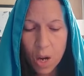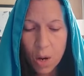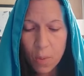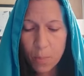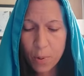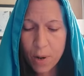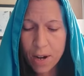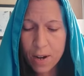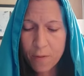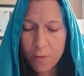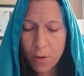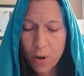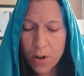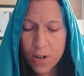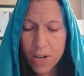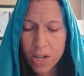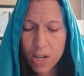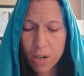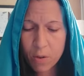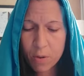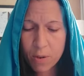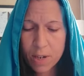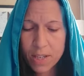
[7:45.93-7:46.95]
Pray for an
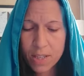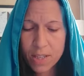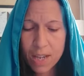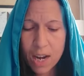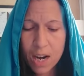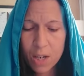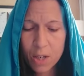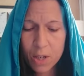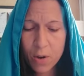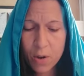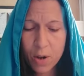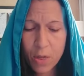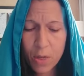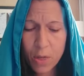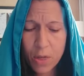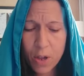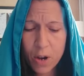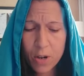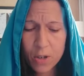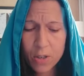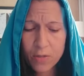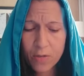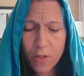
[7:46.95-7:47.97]
increased hunger and
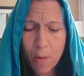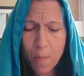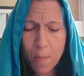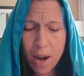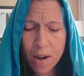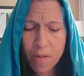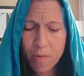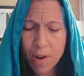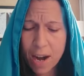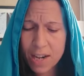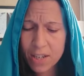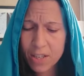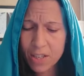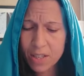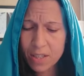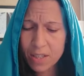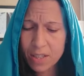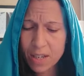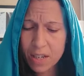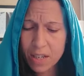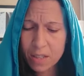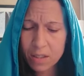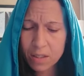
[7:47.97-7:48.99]
thirst for my
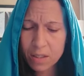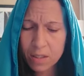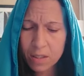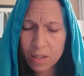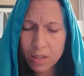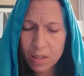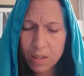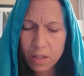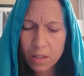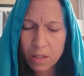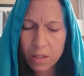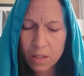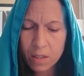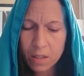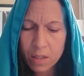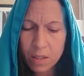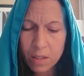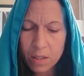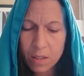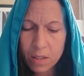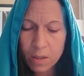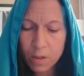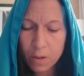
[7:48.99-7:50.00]
righteousness.
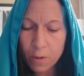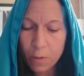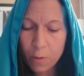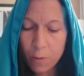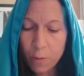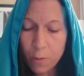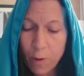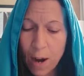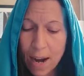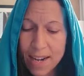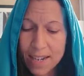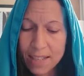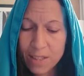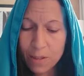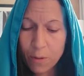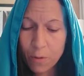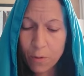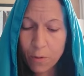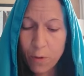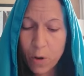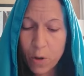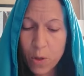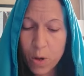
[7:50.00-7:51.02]
Fight
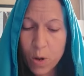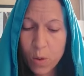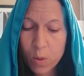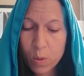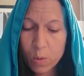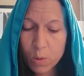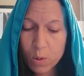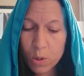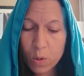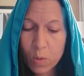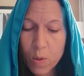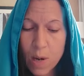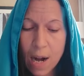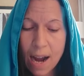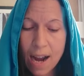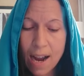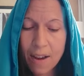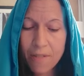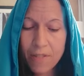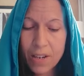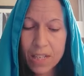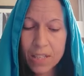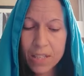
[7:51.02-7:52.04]
for those who are
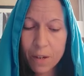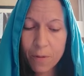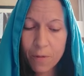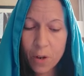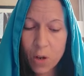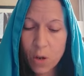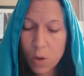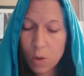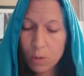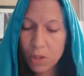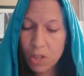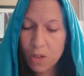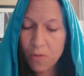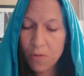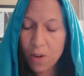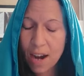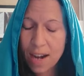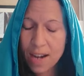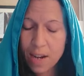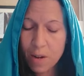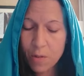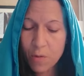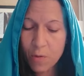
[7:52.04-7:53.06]
having difficulty
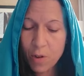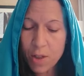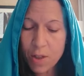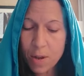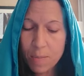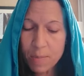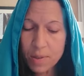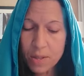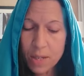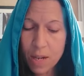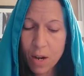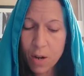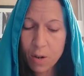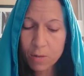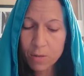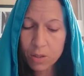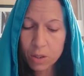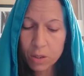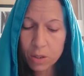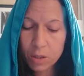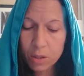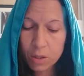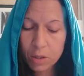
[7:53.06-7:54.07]
fighting for
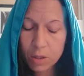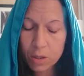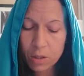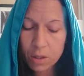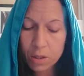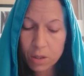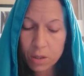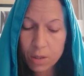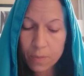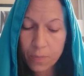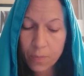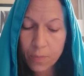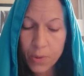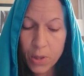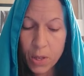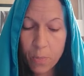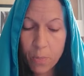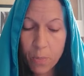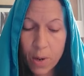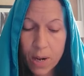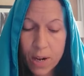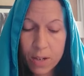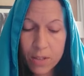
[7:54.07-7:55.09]
themselves.
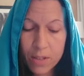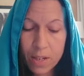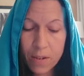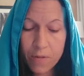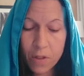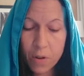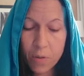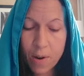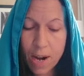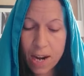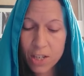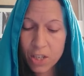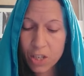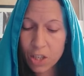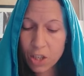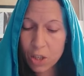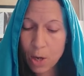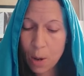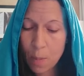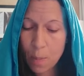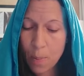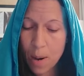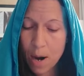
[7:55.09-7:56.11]
The prayers of the
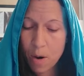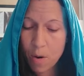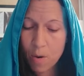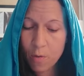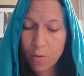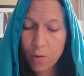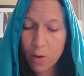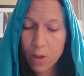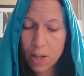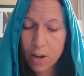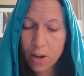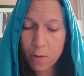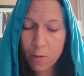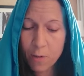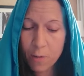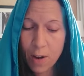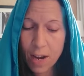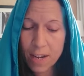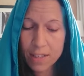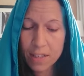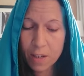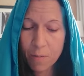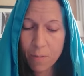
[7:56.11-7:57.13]
righteous are powerful and
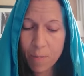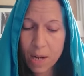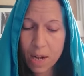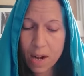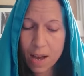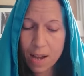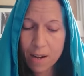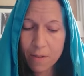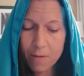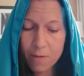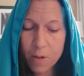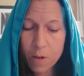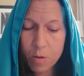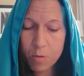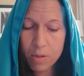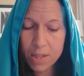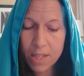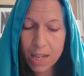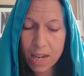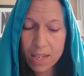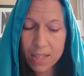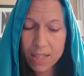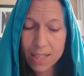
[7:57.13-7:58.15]
effective, but not if you
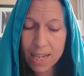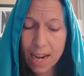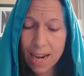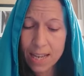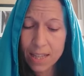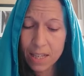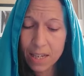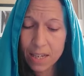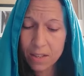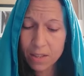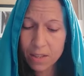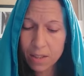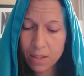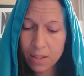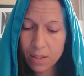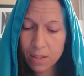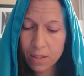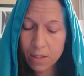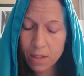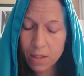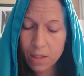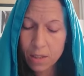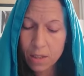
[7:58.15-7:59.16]
stay silent.
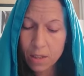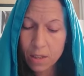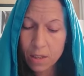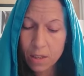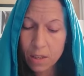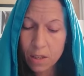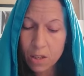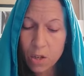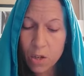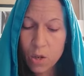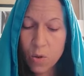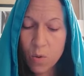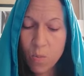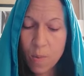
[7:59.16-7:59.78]
You